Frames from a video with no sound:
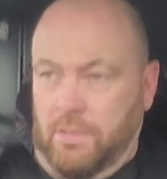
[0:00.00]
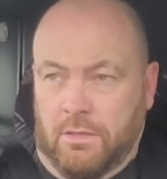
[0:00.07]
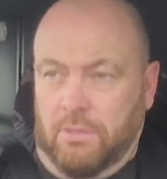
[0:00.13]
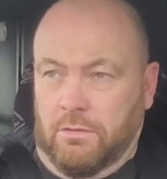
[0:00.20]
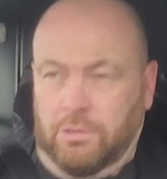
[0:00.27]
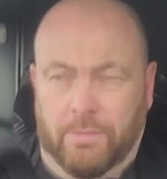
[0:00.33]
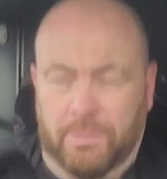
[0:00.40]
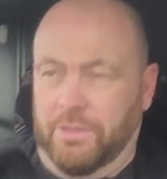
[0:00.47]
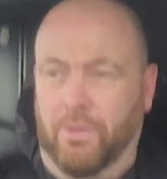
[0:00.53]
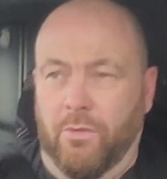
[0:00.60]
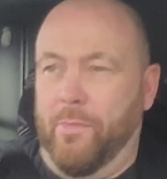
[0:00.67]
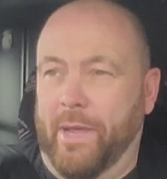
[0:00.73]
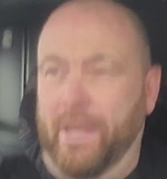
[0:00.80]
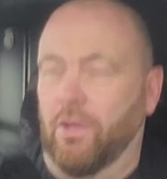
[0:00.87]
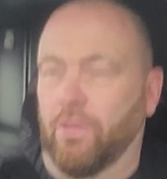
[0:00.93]
Something to do with
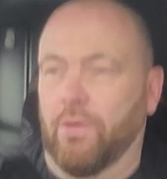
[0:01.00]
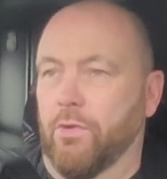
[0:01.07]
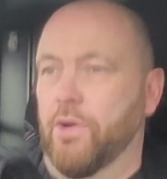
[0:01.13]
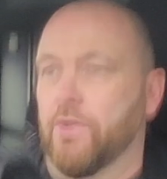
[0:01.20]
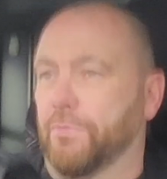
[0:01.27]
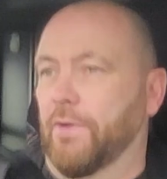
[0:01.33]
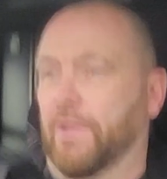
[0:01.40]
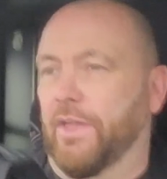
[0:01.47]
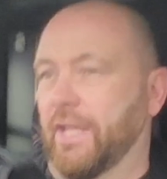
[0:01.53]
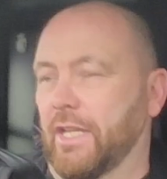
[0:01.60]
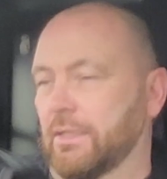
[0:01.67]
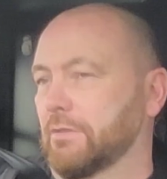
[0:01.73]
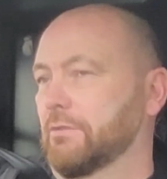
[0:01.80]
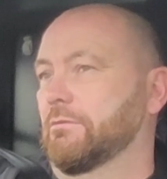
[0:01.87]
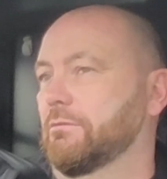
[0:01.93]
being on the roof, I think,
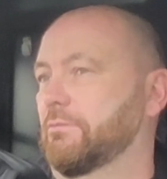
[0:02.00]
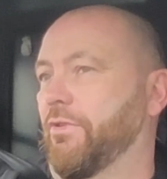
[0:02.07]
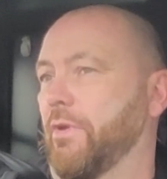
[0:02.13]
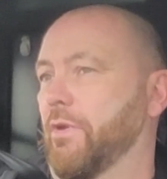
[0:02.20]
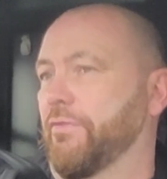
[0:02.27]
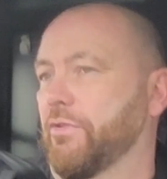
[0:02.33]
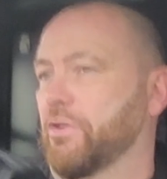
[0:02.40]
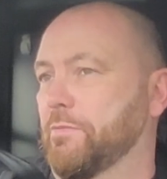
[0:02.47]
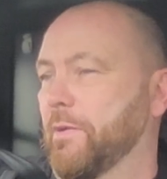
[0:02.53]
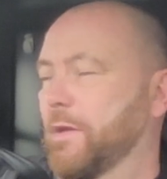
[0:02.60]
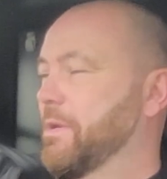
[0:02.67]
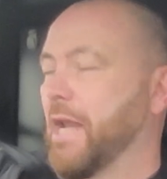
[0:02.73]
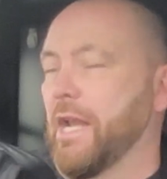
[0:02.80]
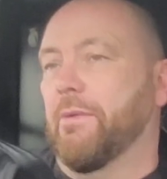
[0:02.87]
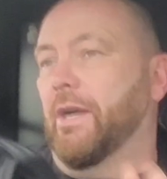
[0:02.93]
throwing a frisbee.
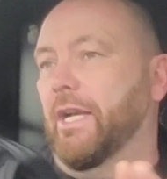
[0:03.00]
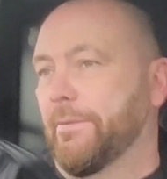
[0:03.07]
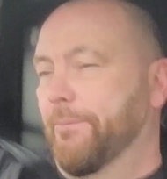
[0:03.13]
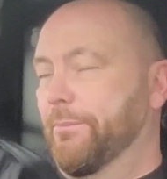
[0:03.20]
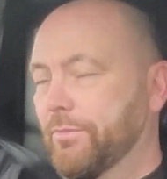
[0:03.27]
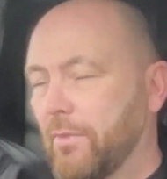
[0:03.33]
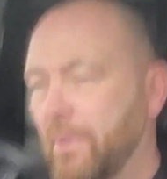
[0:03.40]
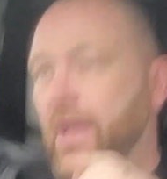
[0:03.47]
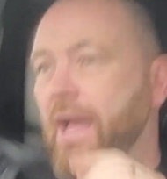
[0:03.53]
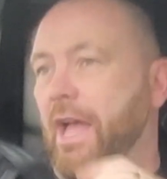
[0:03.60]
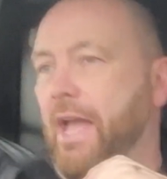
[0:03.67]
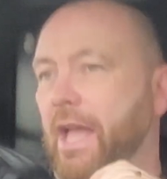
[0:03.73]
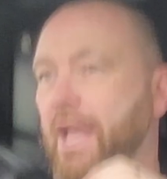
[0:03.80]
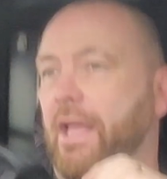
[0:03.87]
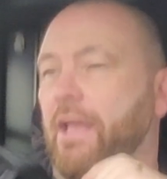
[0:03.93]
But anyway,
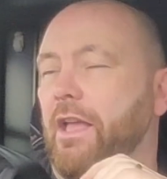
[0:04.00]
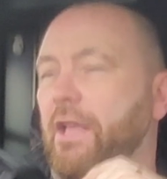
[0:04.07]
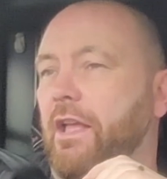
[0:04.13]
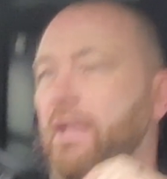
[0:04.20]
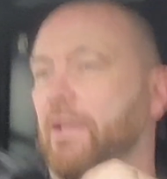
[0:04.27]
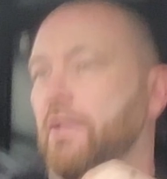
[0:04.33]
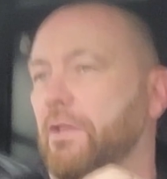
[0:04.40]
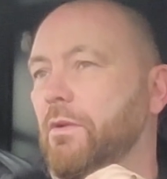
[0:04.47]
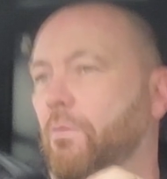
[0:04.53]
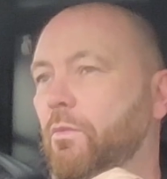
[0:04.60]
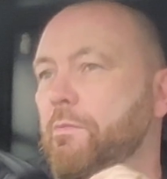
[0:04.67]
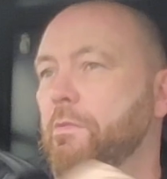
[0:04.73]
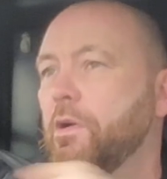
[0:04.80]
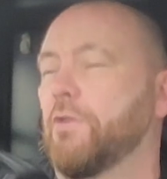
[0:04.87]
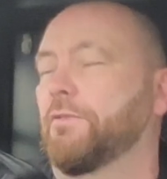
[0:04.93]
we
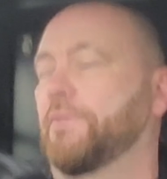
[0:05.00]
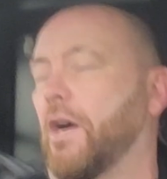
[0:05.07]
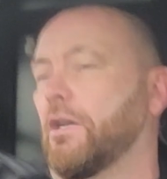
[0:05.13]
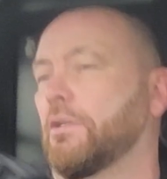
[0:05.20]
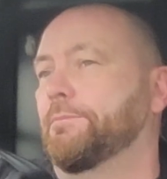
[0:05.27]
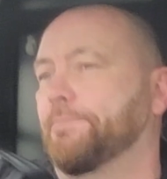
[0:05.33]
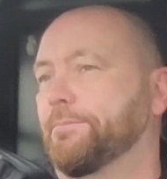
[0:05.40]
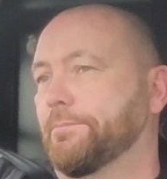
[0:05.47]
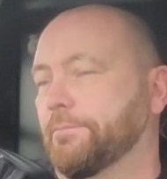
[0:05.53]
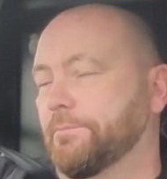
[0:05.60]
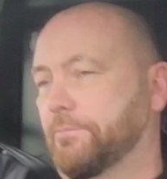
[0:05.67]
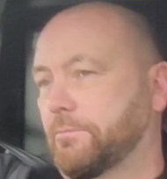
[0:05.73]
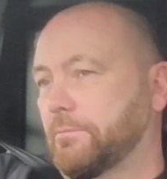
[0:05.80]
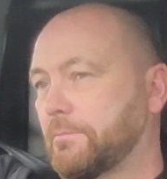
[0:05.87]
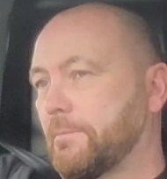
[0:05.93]
moved on.
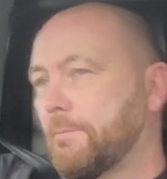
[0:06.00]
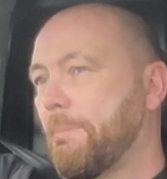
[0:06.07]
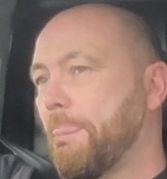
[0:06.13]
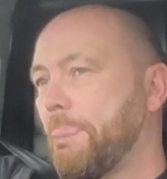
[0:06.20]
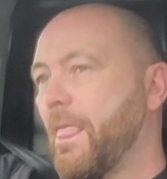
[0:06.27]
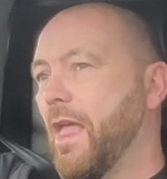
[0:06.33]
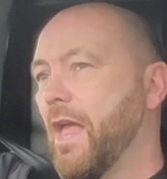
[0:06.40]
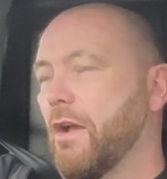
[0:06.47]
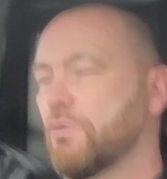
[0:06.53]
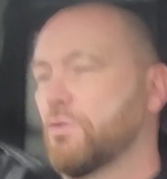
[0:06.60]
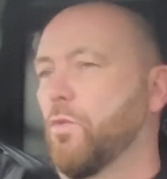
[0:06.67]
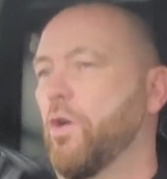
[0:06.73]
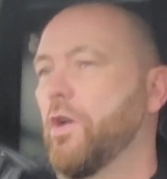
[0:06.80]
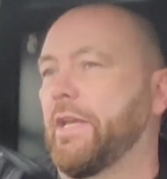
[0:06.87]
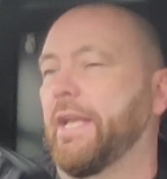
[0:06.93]
I was
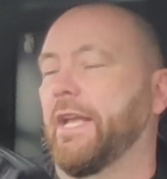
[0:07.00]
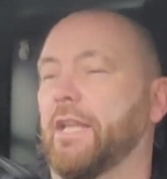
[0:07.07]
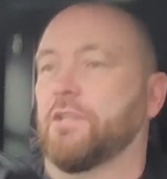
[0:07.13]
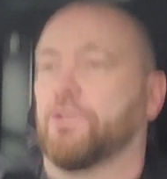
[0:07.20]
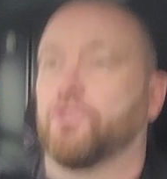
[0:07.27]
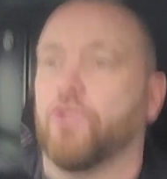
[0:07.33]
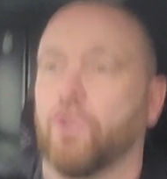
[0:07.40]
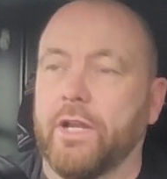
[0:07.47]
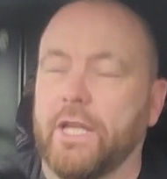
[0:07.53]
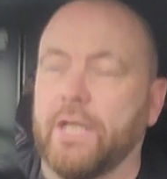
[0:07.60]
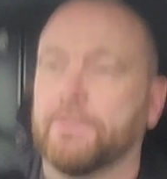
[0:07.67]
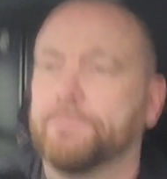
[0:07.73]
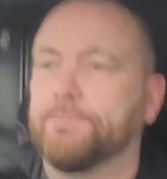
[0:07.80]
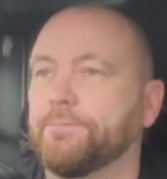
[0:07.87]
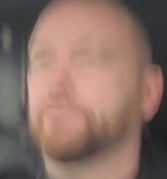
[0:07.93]
working as a joiner,
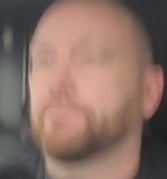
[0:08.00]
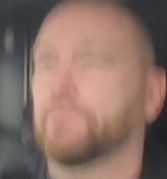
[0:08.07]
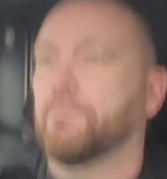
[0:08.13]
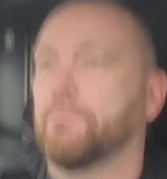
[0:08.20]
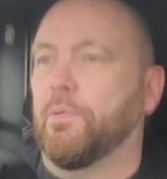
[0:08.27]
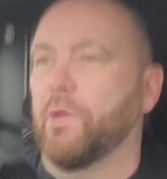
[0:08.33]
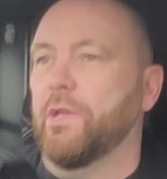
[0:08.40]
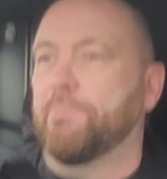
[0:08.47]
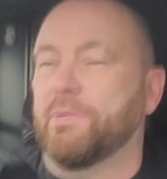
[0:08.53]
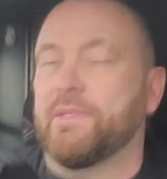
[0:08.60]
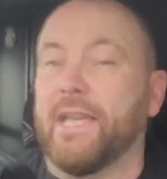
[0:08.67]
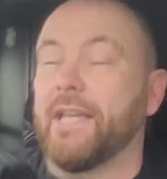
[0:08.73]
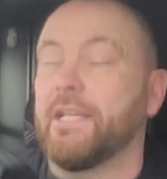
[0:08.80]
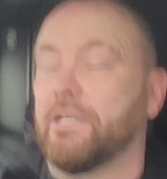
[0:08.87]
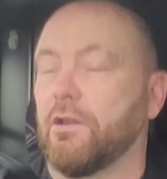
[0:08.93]
putting
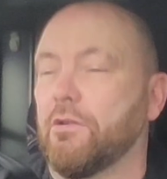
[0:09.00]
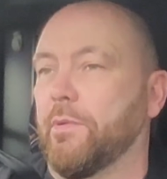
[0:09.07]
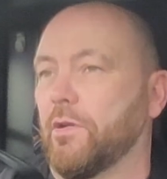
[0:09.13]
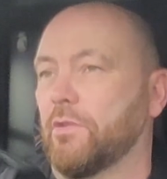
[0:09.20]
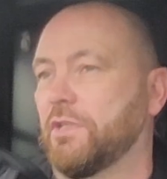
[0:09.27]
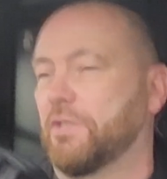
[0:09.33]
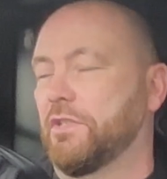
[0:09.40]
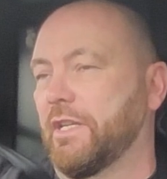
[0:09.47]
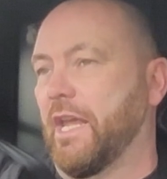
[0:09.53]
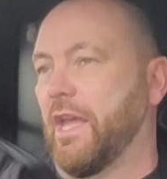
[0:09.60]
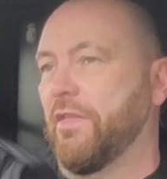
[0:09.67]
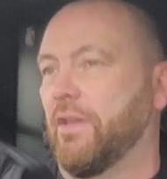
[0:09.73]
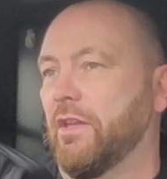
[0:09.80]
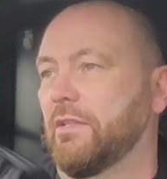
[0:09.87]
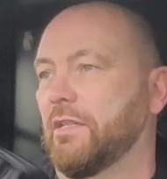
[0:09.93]
potato boxes
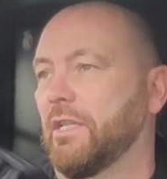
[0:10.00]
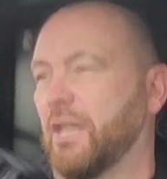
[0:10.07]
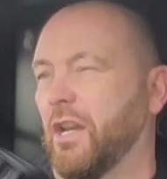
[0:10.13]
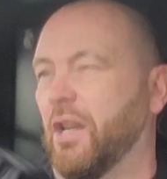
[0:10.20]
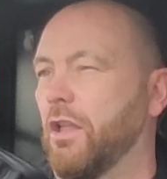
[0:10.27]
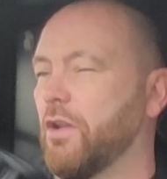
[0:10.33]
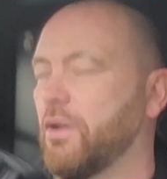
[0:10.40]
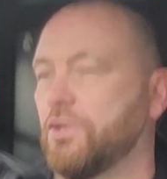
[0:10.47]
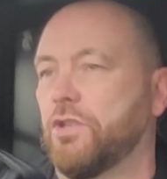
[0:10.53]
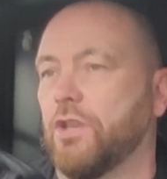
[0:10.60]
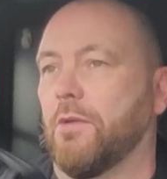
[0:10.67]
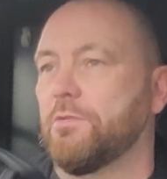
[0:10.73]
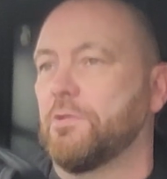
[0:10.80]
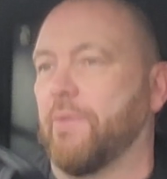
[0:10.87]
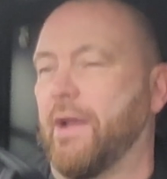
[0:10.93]
together. Had a lot of
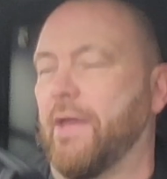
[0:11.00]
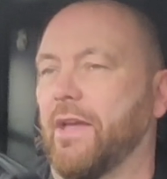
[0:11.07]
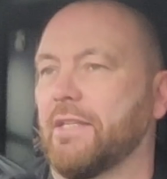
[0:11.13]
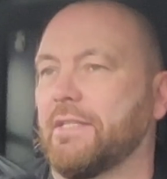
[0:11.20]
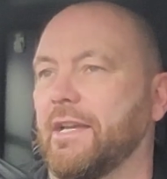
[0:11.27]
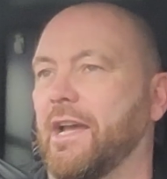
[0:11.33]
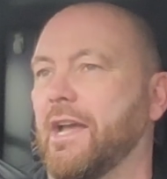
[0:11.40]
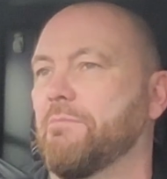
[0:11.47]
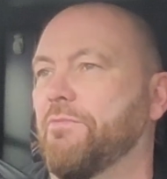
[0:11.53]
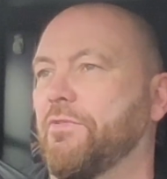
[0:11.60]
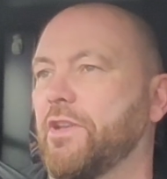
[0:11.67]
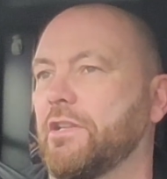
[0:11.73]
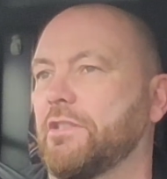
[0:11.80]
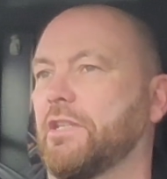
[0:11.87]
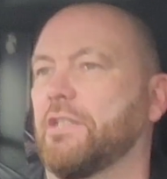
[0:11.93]
jobs around that time,
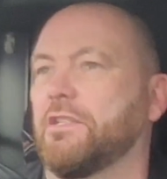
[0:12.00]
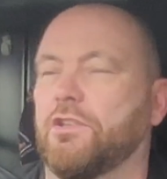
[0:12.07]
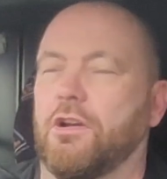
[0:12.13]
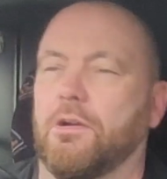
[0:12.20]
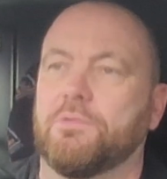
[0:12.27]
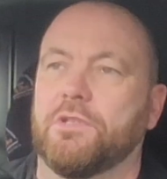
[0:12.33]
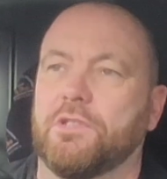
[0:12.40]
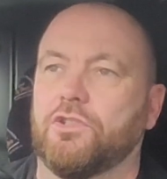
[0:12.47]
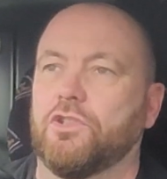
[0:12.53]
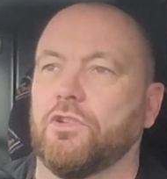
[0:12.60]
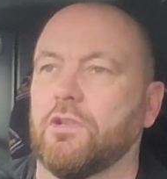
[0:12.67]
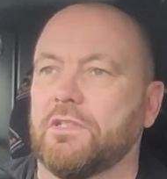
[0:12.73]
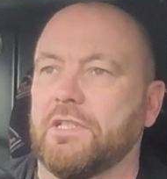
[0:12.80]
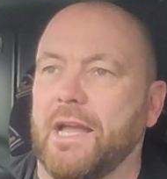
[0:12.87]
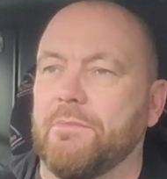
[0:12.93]
13 jobs in a
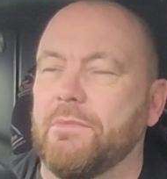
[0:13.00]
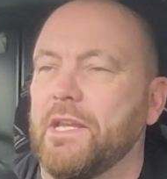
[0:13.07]
short time.